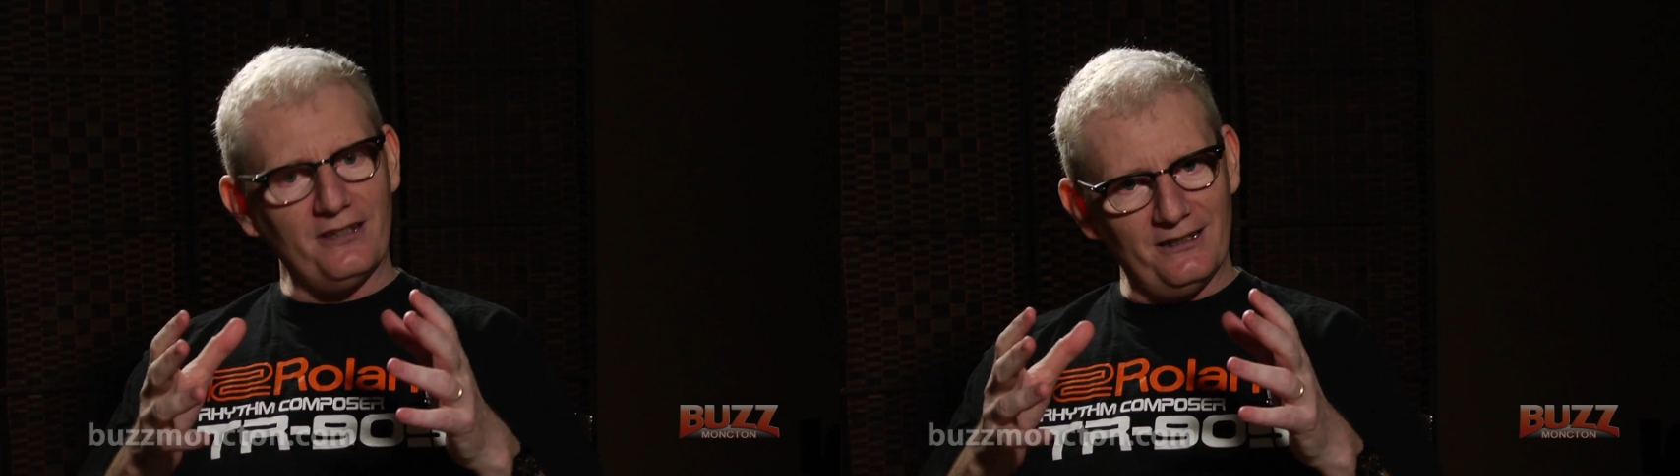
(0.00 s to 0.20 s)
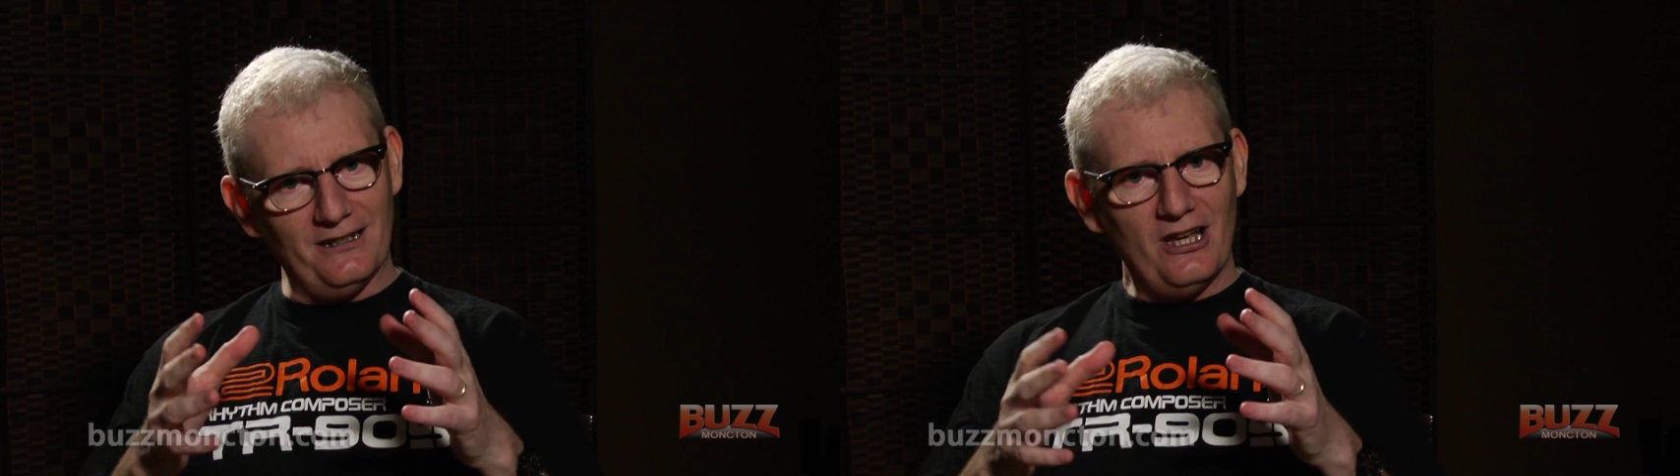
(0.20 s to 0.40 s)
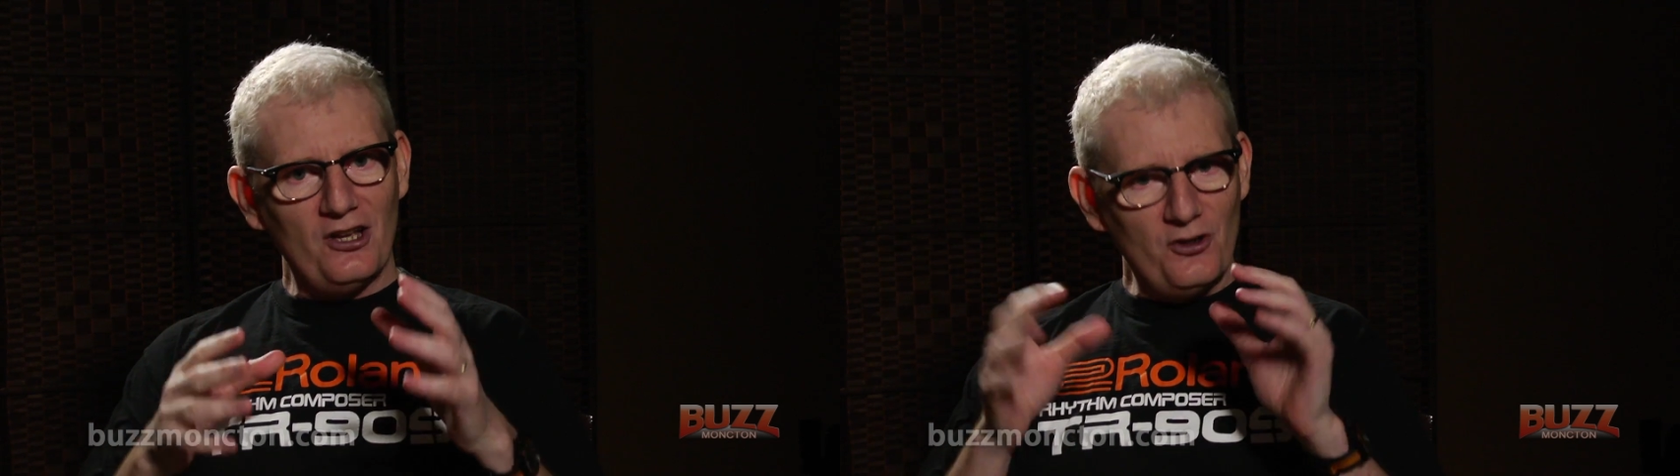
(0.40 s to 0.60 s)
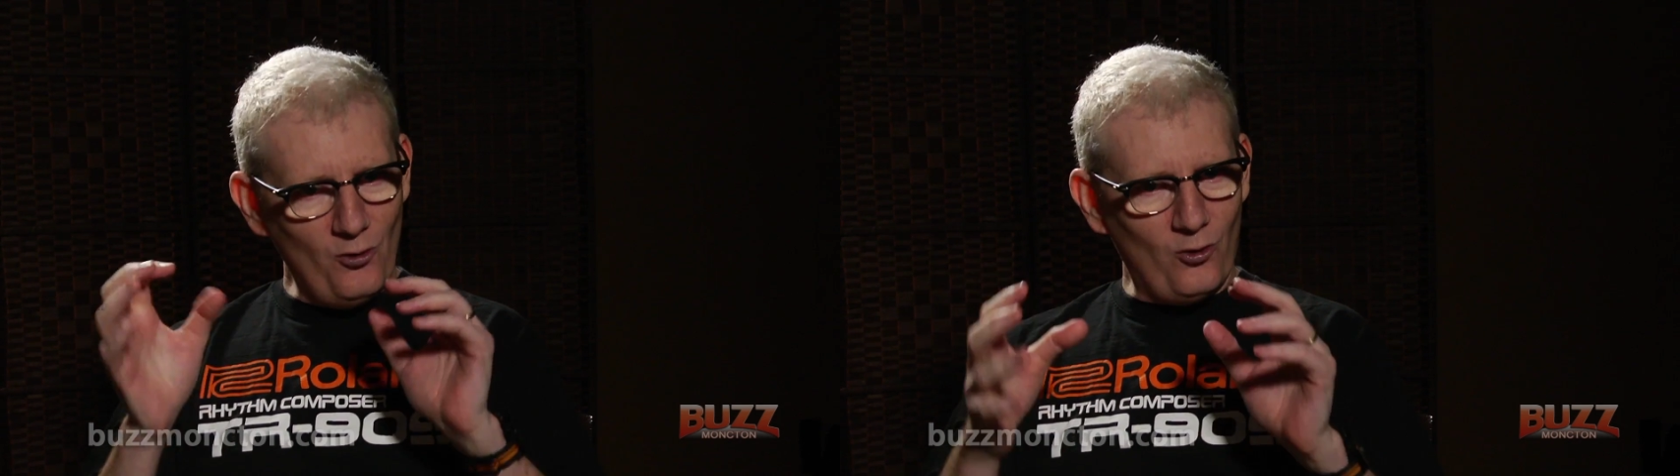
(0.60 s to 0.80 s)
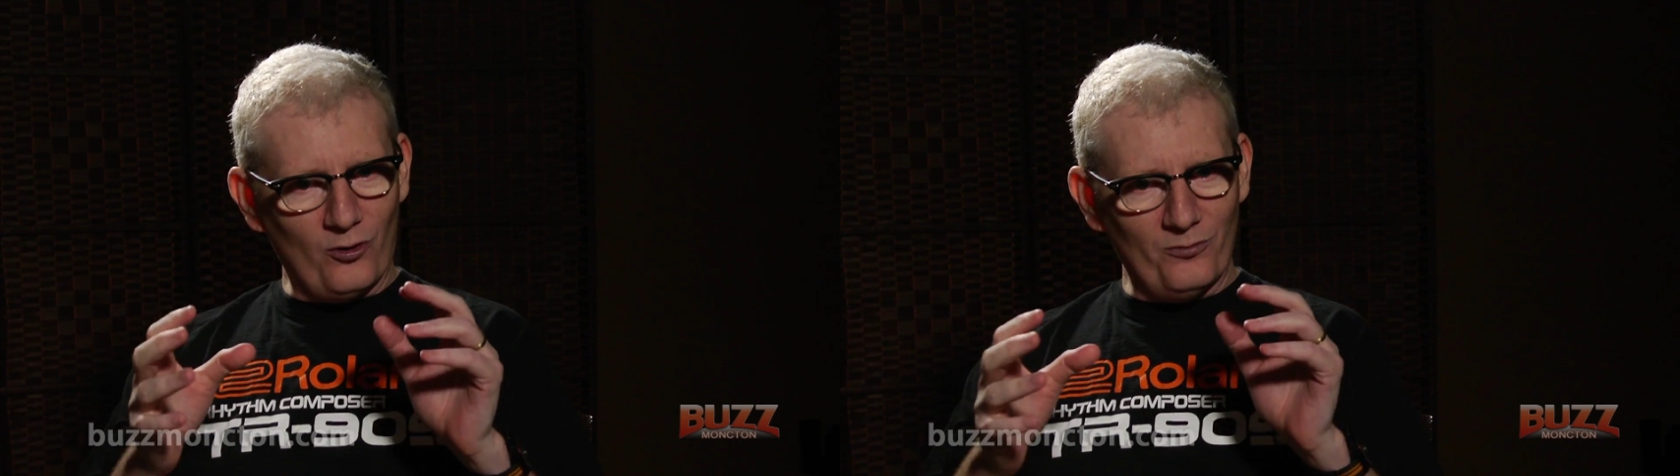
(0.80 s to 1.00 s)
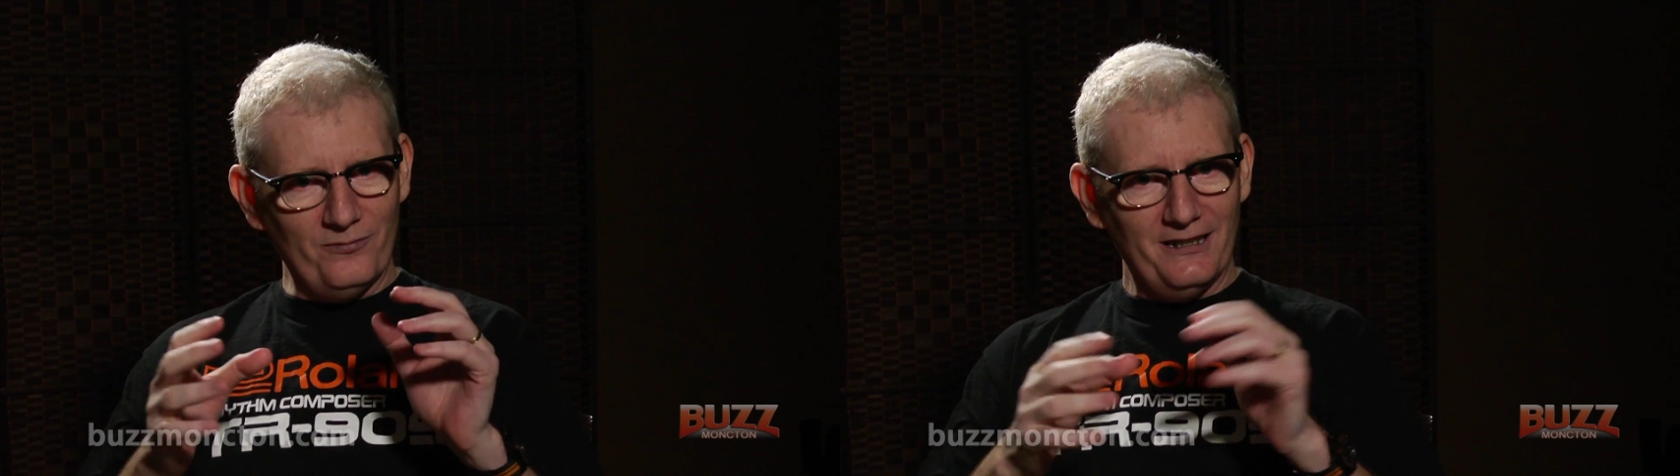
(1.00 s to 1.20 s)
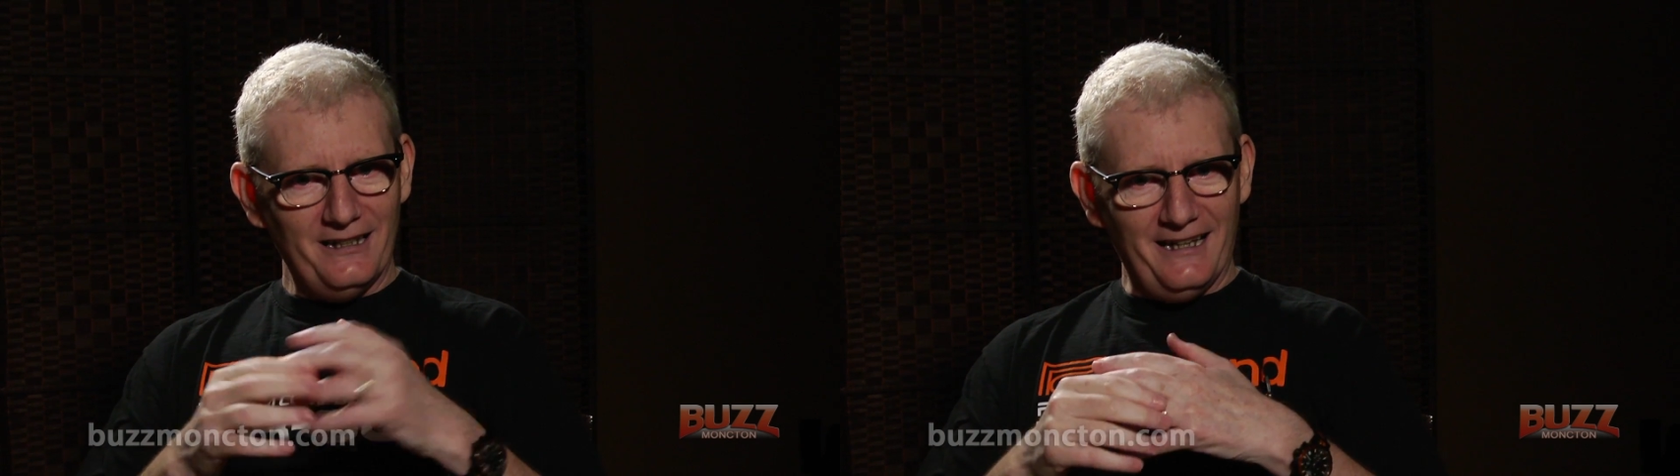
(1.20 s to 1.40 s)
the norm.